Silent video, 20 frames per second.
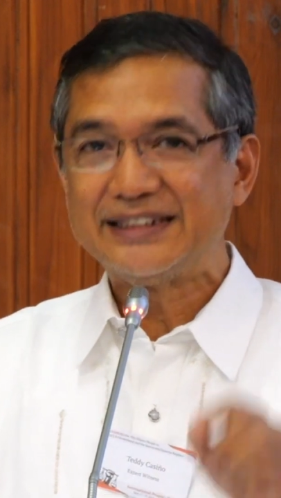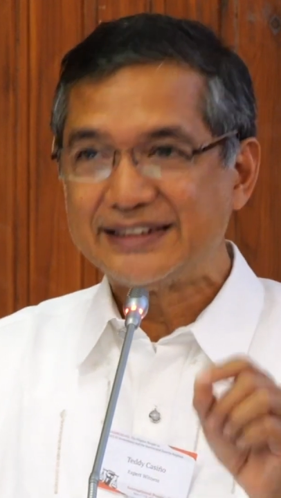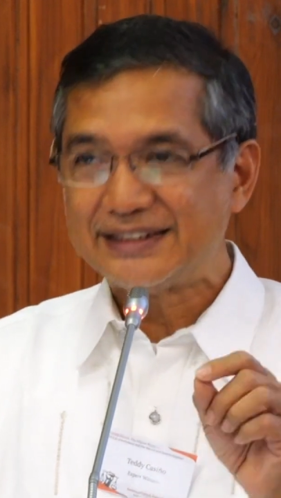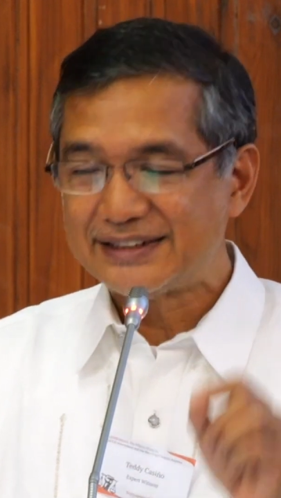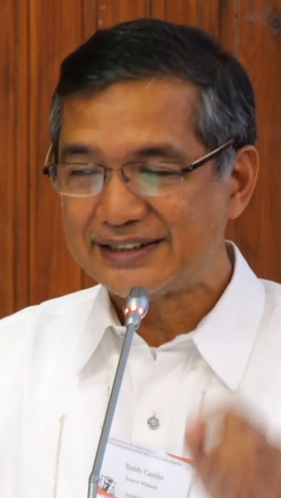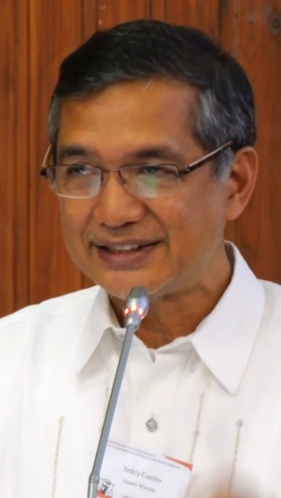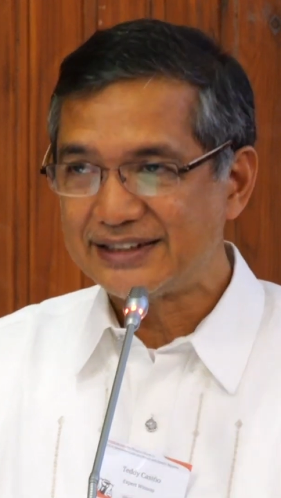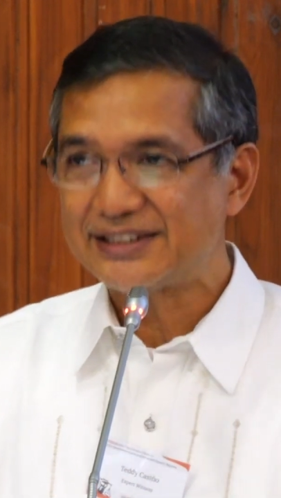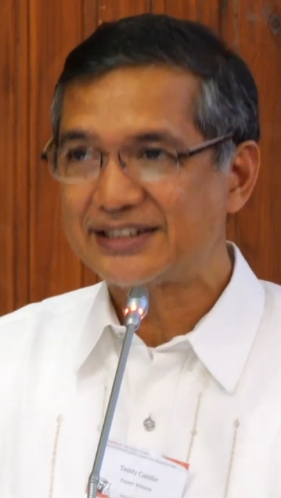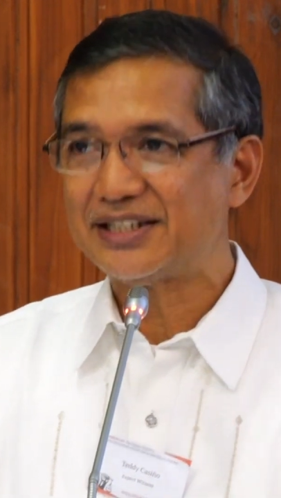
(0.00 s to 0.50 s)

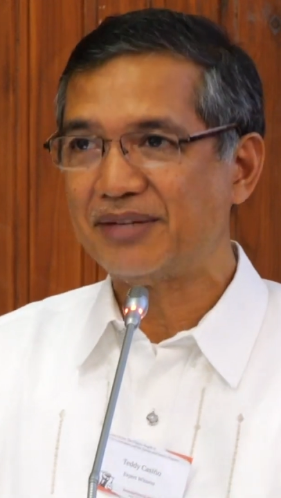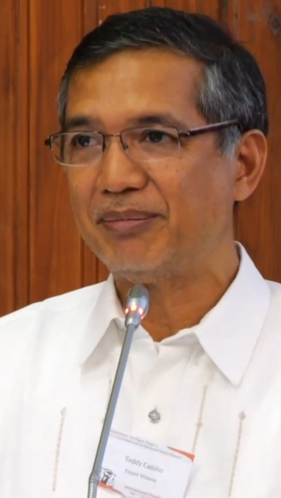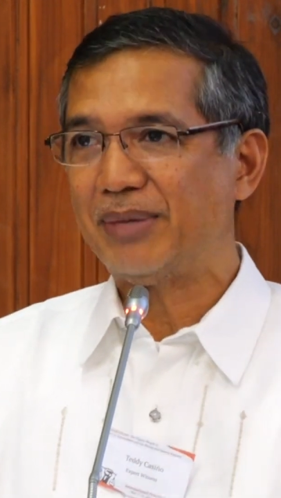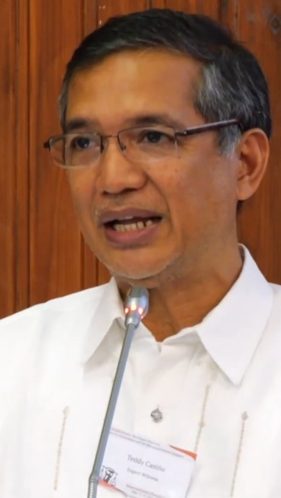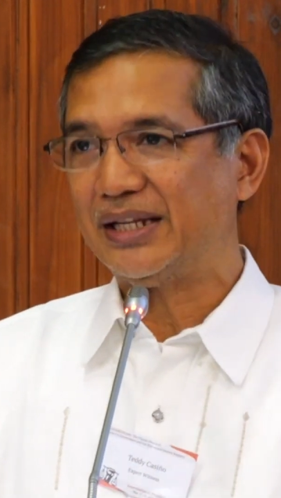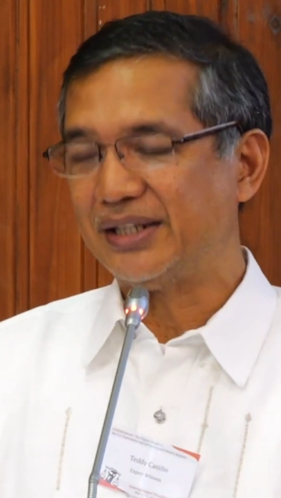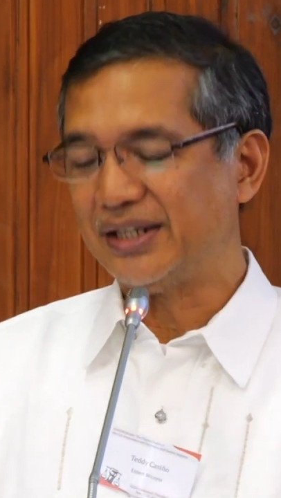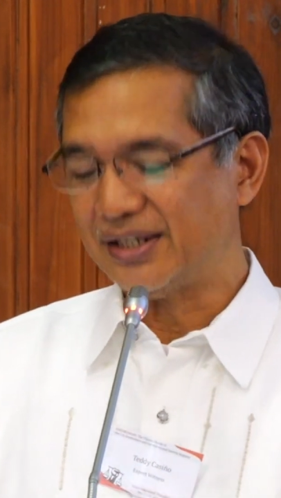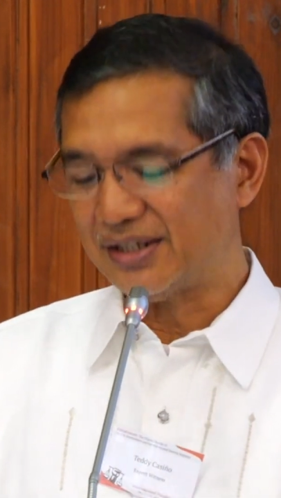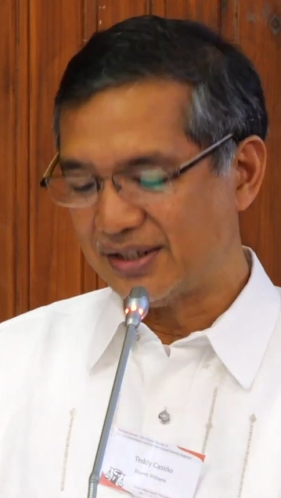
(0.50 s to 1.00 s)

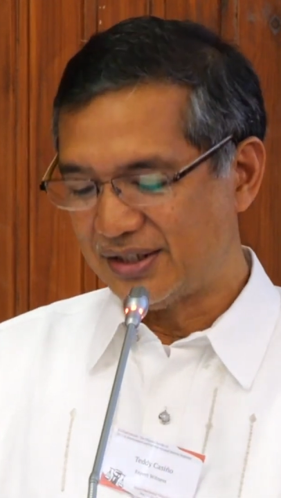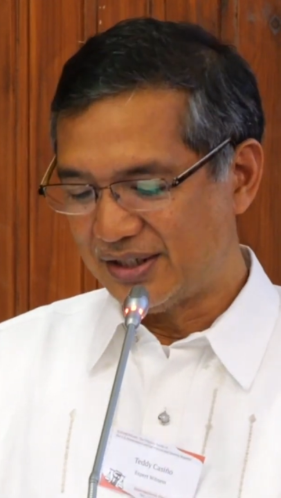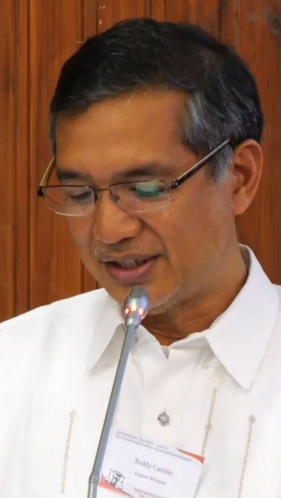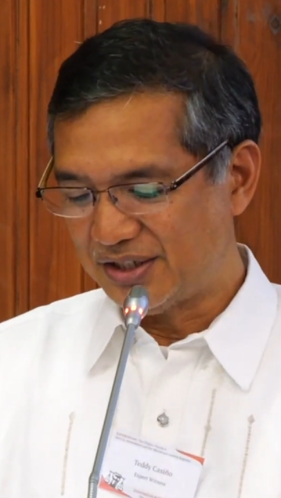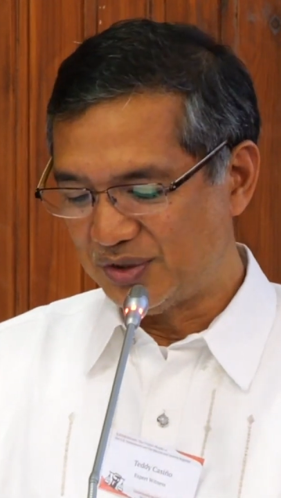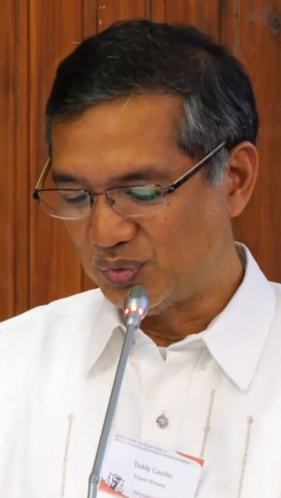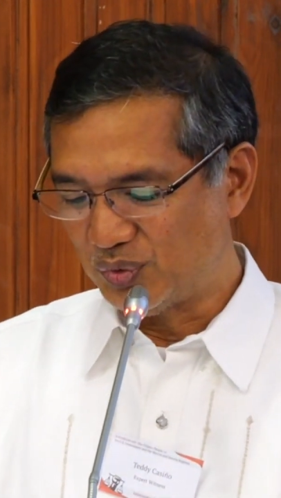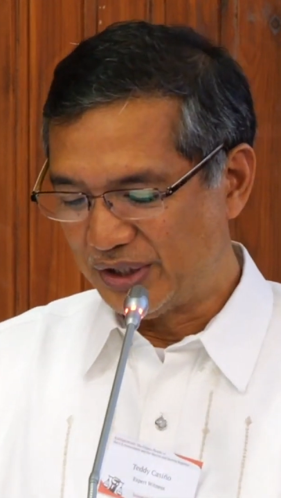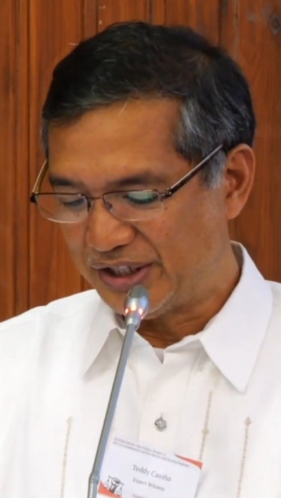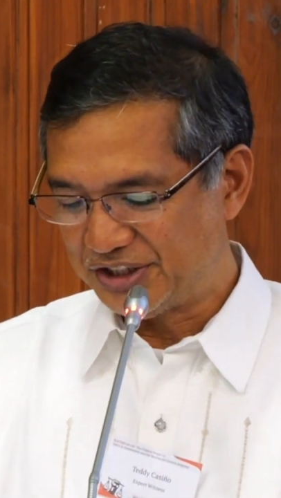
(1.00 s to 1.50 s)
systematic
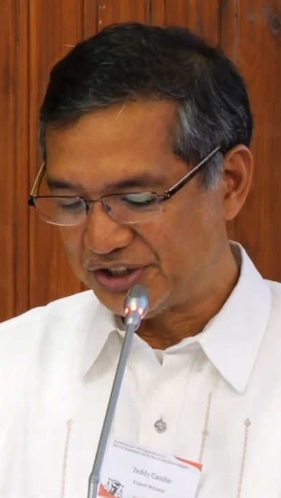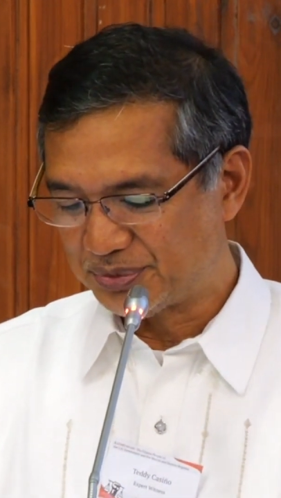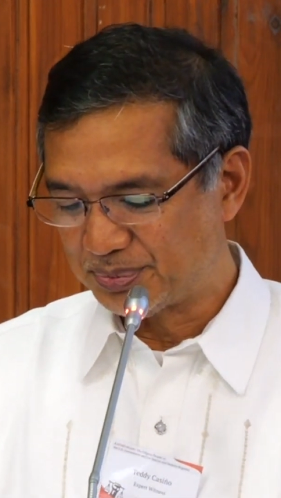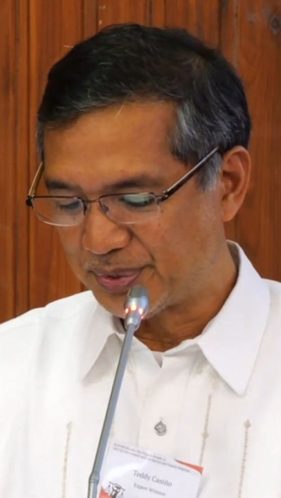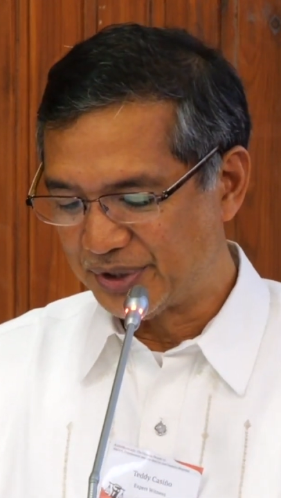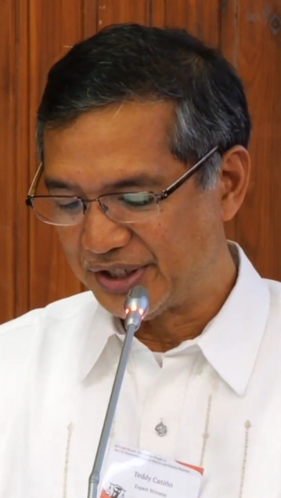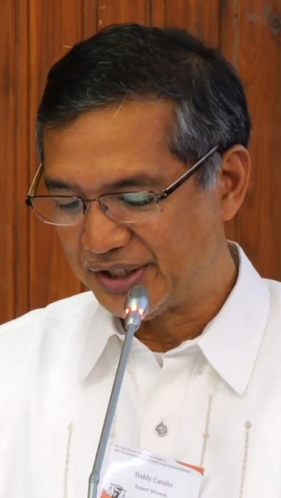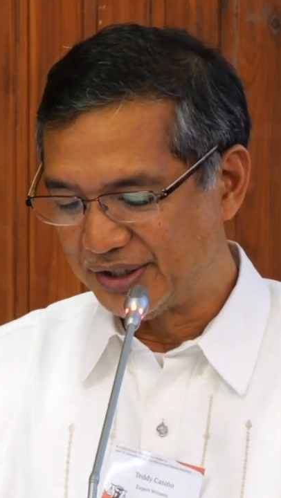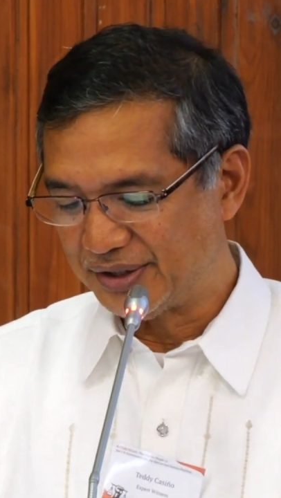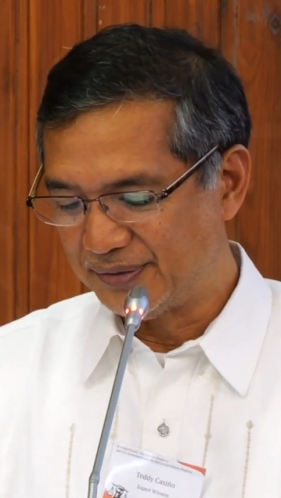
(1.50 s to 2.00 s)
and
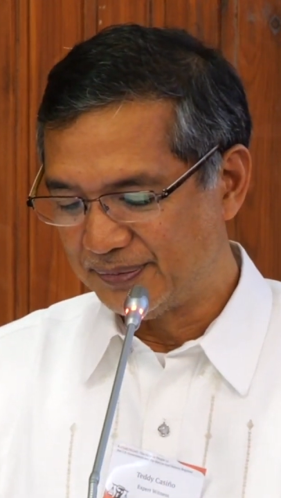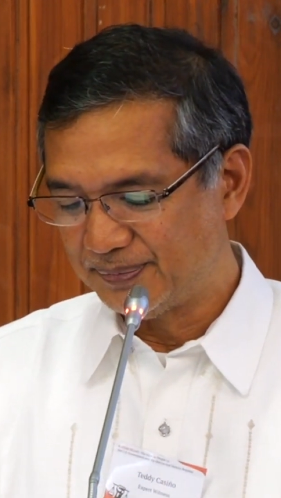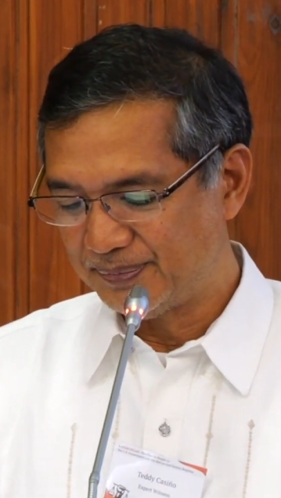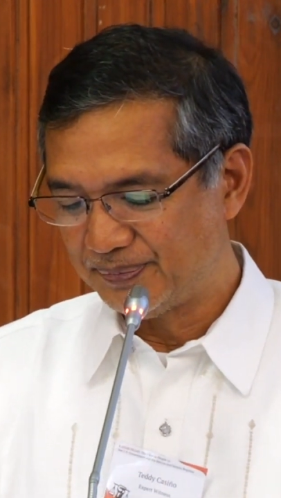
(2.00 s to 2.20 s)
widespread.